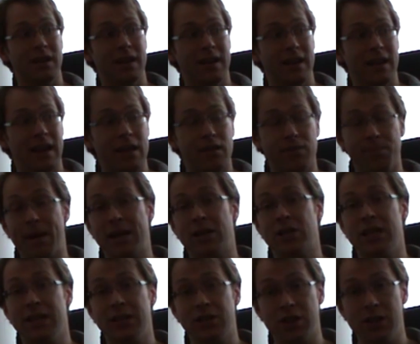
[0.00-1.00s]
and
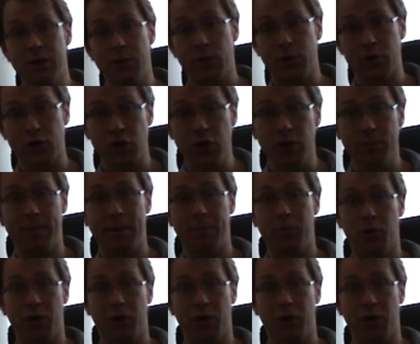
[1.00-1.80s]
especially children should be